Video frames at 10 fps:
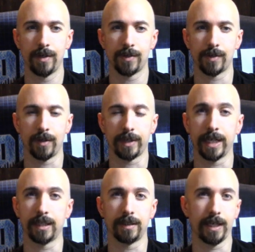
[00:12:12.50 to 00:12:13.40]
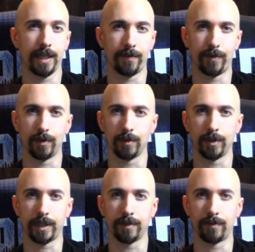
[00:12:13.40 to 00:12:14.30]
So again, if you're
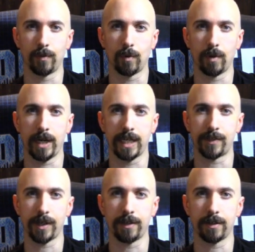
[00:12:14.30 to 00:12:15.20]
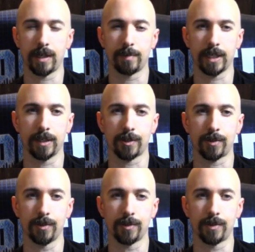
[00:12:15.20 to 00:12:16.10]
looking for a San Diego Comic-Con
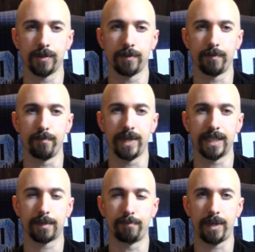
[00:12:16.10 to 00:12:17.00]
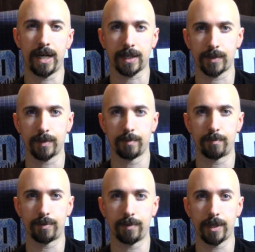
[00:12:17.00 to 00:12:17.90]
exclusive mint boxed
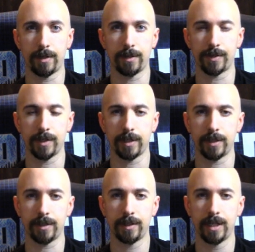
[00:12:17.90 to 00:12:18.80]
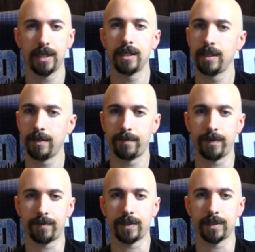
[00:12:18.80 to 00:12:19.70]
Predator City Hunter,
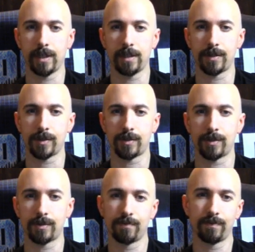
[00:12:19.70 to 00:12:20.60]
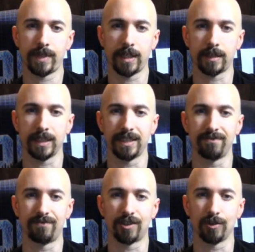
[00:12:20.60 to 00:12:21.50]
$15 technically,
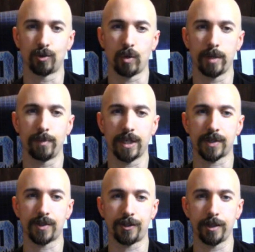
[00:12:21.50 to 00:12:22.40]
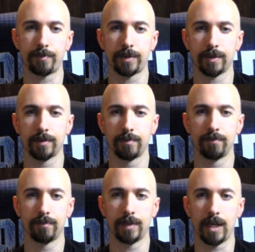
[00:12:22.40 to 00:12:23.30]
so $20 shipped.
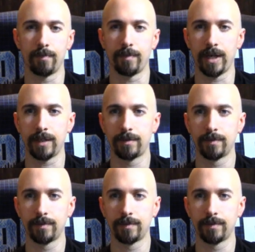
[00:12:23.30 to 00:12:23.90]
Not bad.